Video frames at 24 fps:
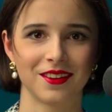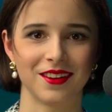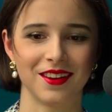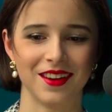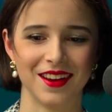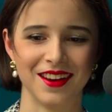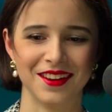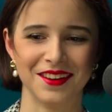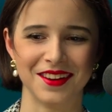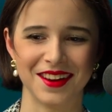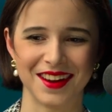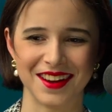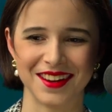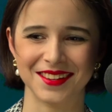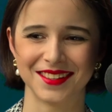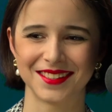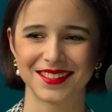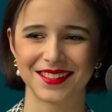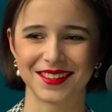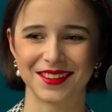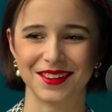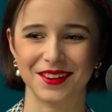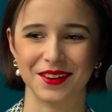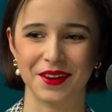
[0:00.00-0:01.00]
in
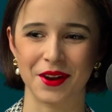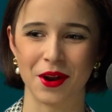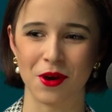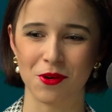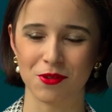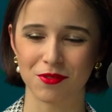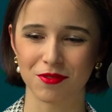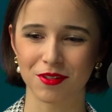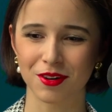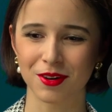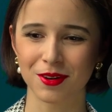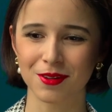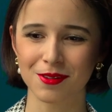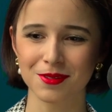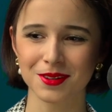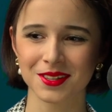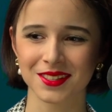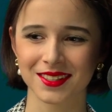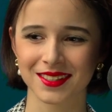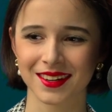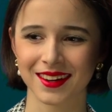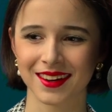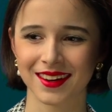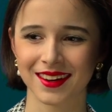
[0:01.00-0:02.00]
his novels,